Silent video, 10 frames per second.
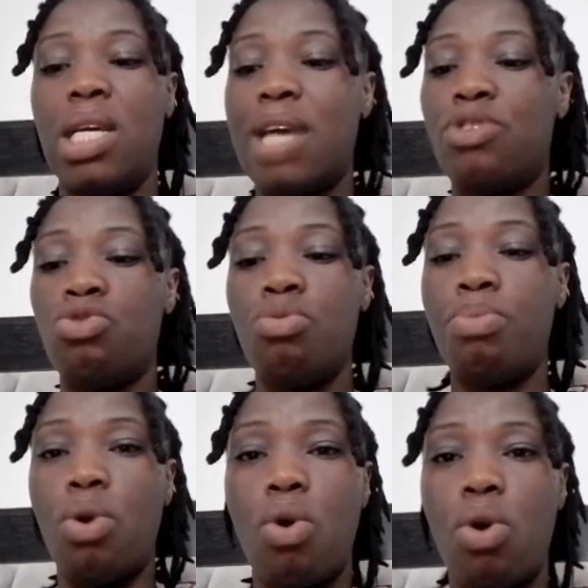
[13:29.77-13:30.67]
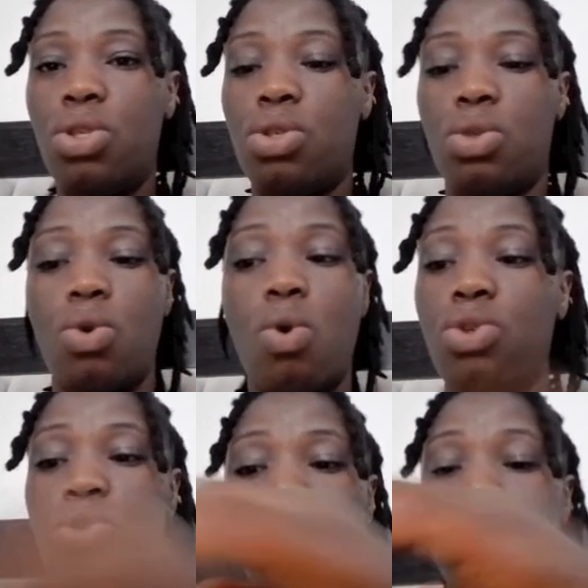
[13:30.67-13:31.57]
either through blood
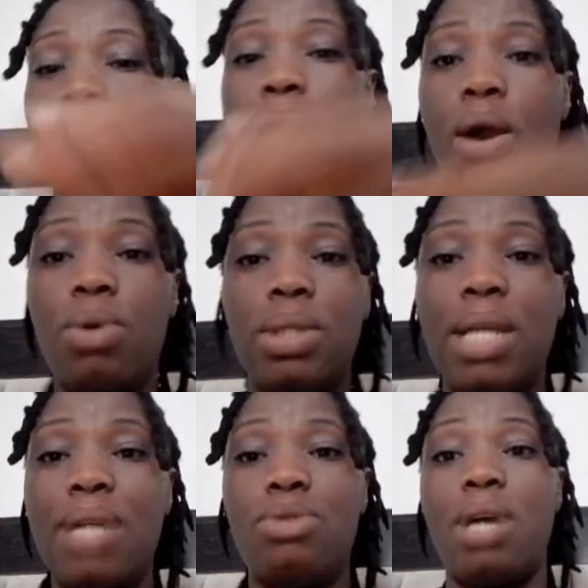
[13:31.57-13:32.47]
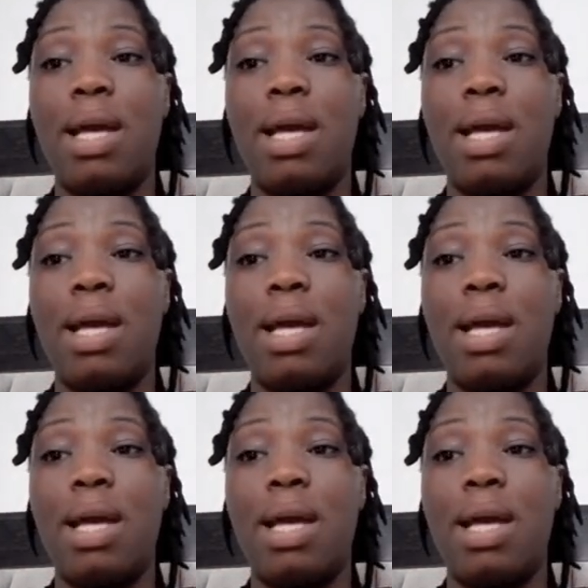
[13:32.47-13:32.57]
or just normal contact,